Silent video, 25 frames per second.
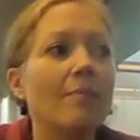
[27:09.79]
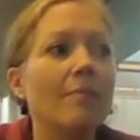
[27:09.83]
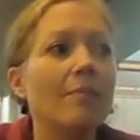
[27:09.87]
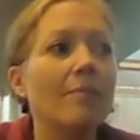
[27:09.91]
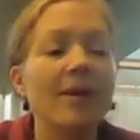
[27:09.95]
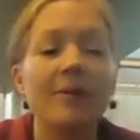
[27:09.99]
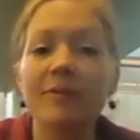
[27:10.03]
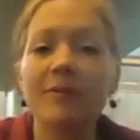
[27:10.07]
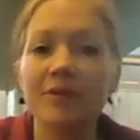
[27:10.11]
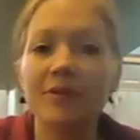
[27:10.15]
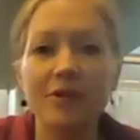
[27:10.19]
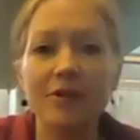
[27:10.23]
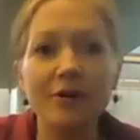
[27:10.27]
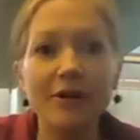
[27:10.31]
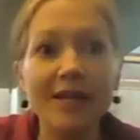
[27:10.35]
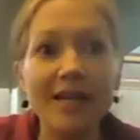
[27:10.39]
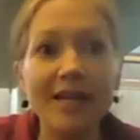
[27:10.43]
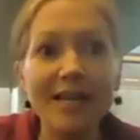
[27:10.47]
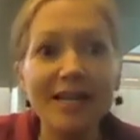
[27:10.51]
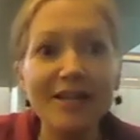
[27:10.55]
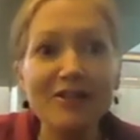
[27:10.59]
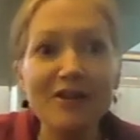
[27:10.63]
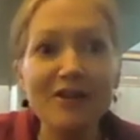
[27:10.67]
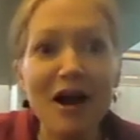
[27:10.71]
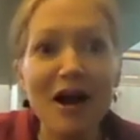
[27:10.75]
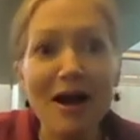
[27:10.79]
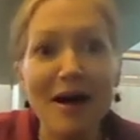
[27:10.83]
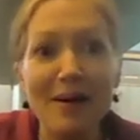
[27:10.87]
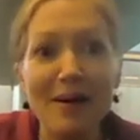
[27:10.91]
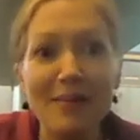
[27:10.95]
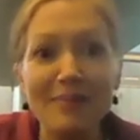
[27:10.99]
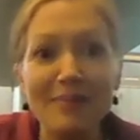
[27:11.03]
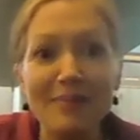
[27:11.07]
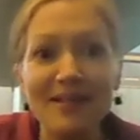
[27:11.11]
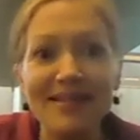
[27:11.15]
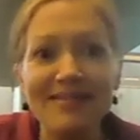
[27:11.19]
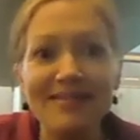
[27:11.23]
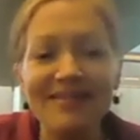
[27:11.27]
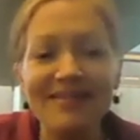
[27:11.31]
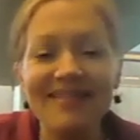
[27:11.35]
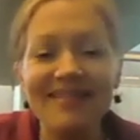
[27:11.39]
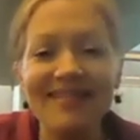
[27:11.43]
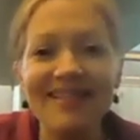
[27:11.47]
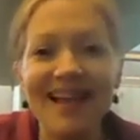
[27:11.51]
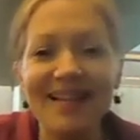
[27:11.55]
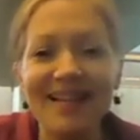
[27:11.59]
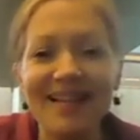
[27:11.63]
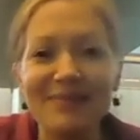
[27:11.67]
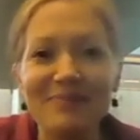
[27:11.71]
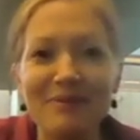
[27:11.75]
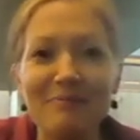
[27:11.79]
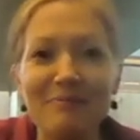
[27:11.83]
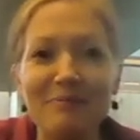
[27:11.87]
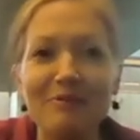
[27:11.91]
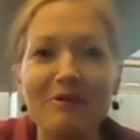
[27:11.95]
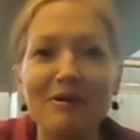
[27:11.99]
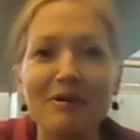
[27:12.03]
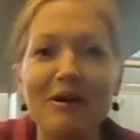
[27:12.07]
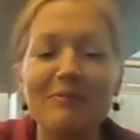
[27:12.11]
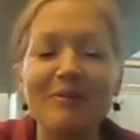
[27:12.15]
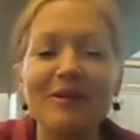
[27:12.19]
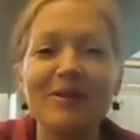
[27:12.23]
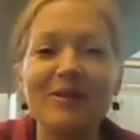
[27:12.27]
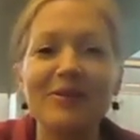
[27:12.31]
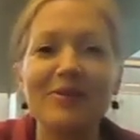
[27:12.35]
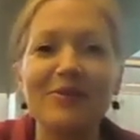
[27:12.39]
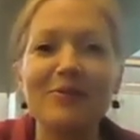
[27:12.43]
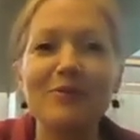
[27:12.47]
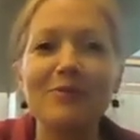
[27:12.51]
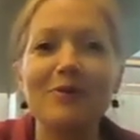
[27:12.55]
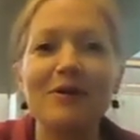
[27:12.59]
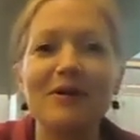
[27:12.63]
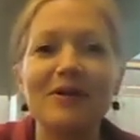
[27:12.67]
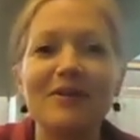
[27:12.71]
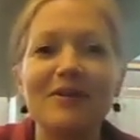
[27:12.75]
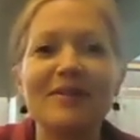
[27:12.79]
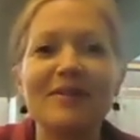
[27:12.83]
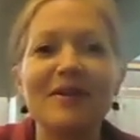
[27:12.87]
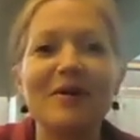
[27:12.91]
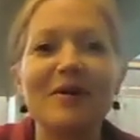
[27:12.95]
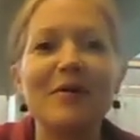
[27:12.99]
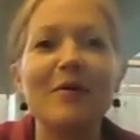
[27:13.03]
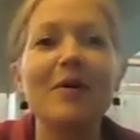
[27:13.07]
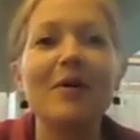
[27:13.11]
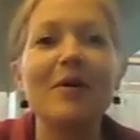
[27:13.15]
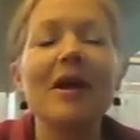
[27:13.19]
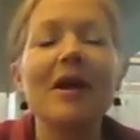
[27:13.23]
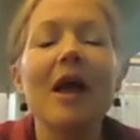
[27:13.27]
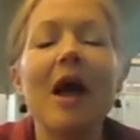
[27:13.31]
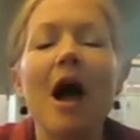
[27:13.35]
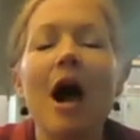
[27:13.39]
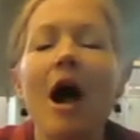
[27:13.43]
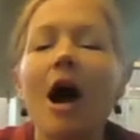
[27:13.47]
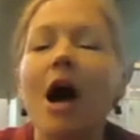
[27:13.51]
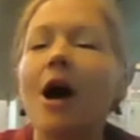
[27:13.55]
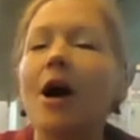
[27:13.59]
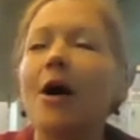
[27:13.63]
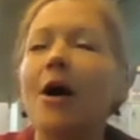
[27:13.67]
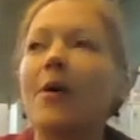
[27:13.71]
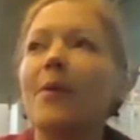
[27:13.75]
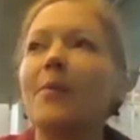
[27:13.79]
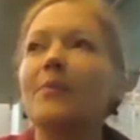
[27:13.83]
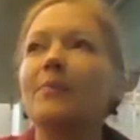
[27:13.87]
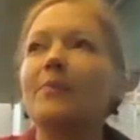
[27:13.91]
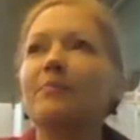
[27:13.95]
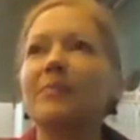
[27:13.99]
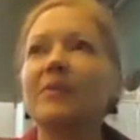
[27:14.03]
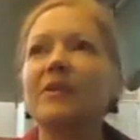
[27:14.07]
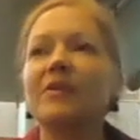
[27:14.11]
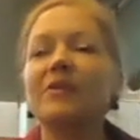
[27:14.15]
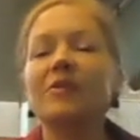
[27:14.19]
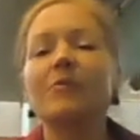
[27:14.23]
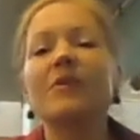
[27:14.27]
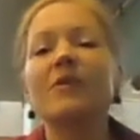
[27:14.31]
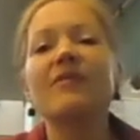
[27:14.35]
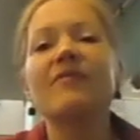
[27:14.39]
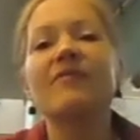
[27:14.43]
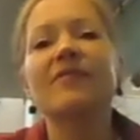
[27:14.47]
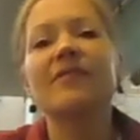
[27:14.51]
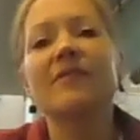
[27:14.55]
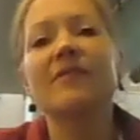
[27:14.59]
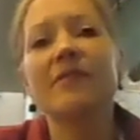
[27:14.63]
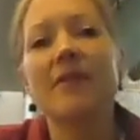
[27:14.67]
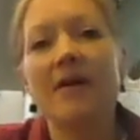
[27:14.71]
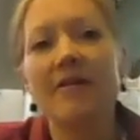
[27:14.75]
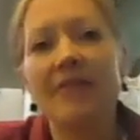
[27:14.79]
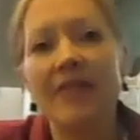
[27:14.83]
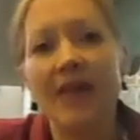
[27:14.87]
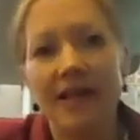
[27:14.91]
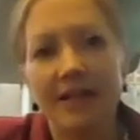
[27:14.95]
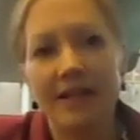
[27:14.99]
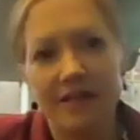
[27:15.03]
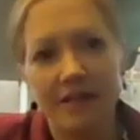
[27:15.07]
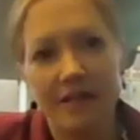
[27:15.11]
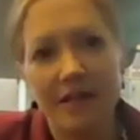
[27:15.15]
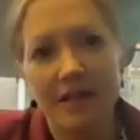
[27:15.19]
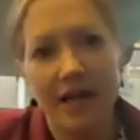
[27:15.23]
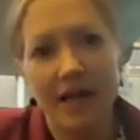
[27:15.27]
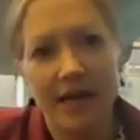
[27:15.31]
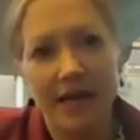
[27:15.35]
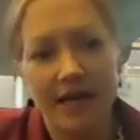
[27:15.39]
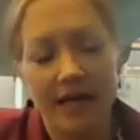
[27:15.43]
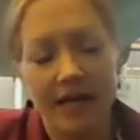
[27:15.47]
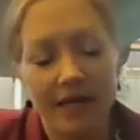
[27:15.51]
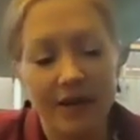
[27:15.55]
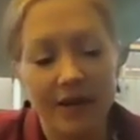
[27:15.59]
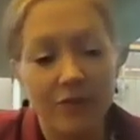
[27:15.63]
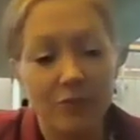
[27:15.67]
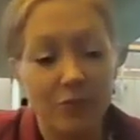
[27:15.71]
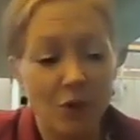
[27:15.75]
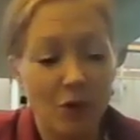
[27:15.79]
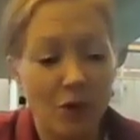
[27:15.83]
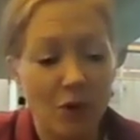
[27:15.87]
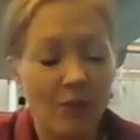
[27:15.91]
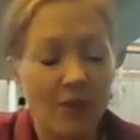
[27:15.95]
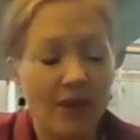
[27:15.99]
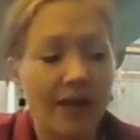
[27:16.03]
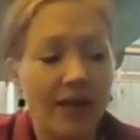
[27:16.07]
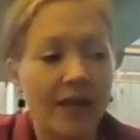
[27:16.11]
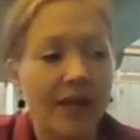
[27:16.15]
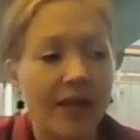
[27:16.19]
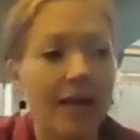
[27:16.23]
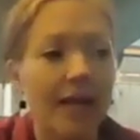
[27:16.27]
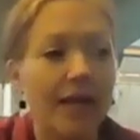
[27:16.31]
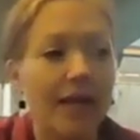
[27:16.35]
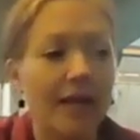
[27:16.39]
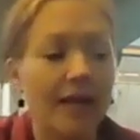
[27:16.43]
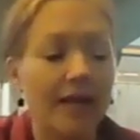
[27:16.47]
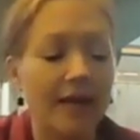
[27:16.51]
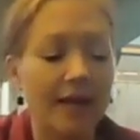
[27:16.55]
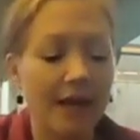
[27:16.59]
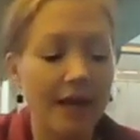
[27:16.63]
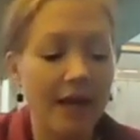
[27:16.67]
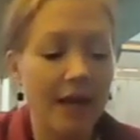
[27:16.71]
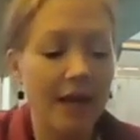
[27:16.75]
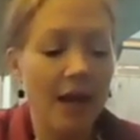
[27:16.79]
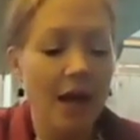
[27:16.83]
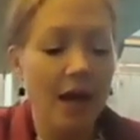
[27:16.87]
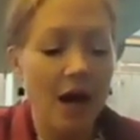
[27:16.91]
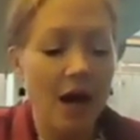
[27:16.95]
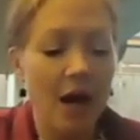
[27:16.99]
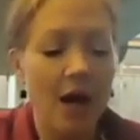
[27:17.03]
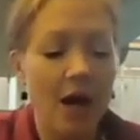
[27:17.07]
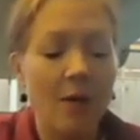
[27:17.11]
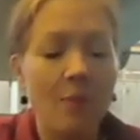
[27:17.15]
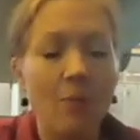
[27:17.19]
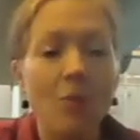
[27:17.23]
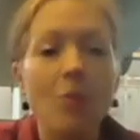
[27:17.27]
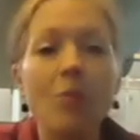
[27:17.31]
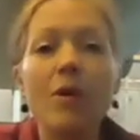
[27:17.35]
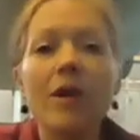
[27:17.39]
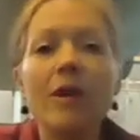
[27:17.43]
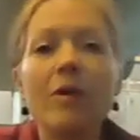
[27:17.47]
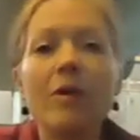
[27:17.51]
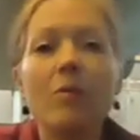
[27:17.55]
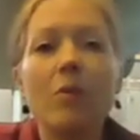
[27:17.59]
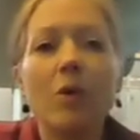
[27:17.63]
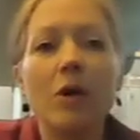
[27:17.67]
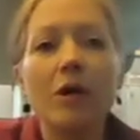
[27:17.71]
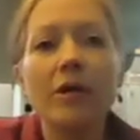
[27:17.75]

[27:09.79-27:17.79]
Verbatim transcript: people started getting jobs and less people were coming to school. So so we saw that decline in enrollment, and we